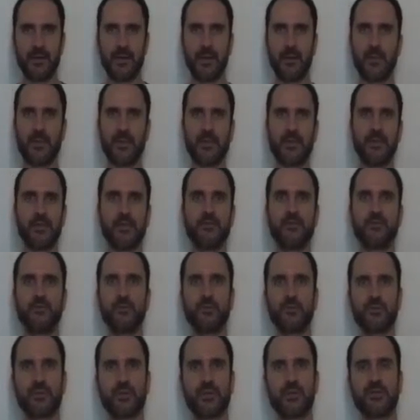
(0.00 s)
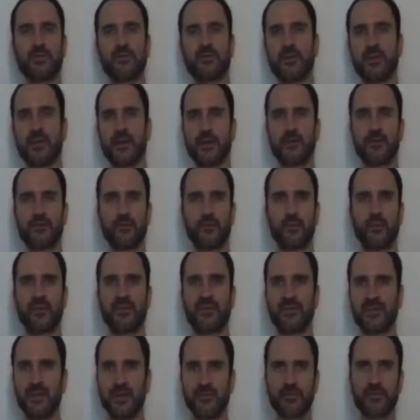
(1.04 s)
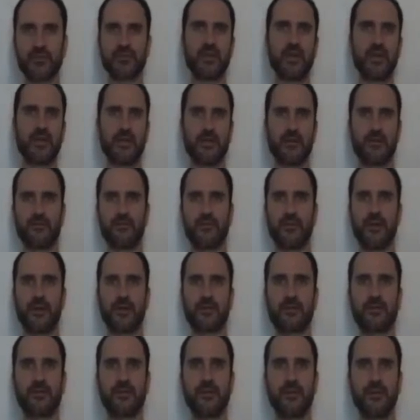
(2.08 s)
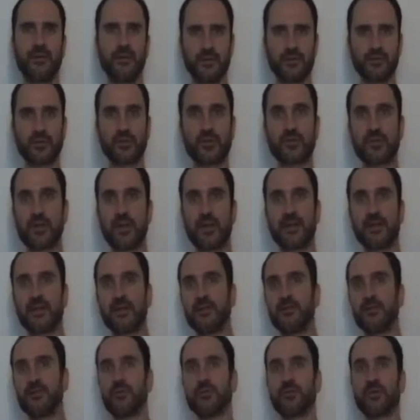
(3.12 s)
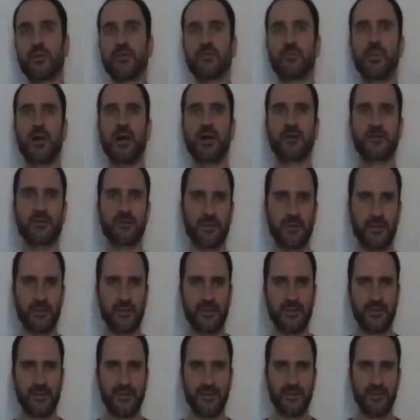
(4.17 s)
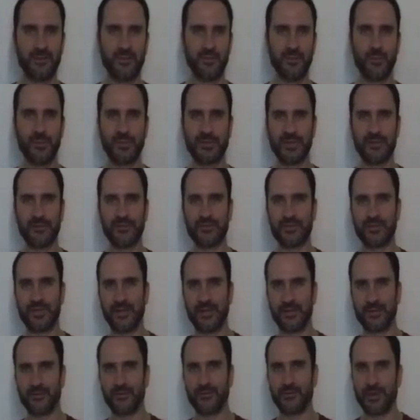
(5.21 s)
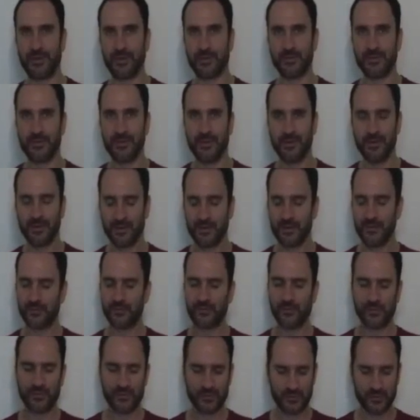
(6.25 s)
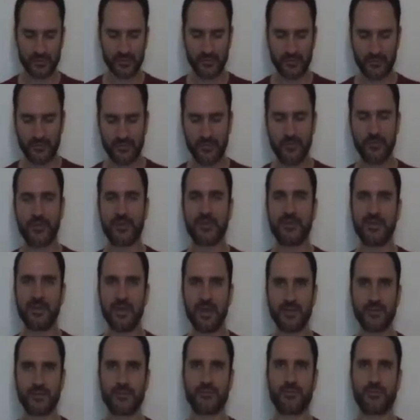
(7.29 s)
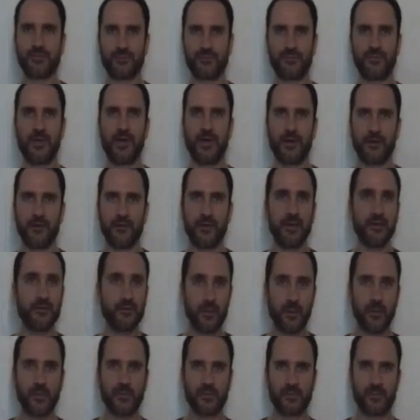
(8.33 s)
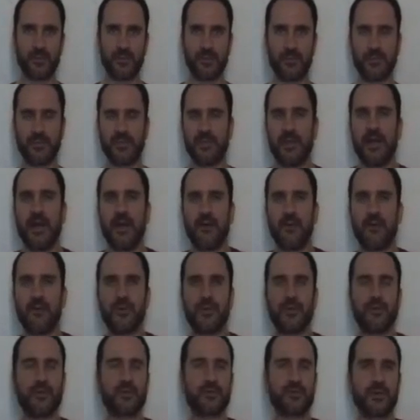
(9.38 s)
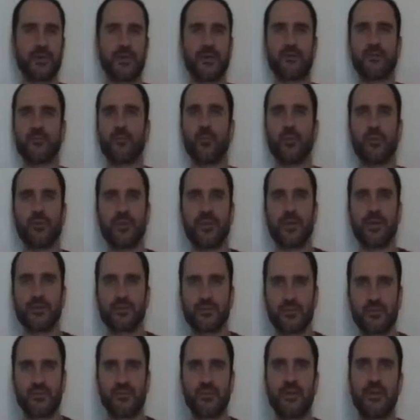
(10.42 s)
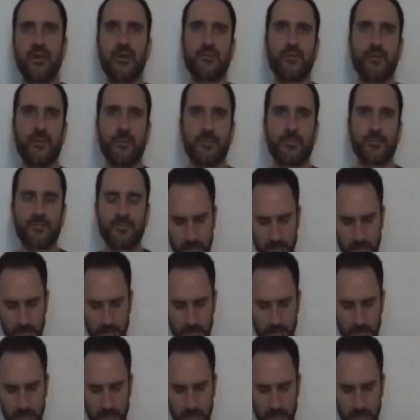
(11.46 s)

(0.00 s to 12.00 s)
I mean, he's using his legs with devastating effect, just like he's using his boxing with devastating effect. So this is a very dangerous fighter. He's always been, but now it looks like he's more dangerous than ever.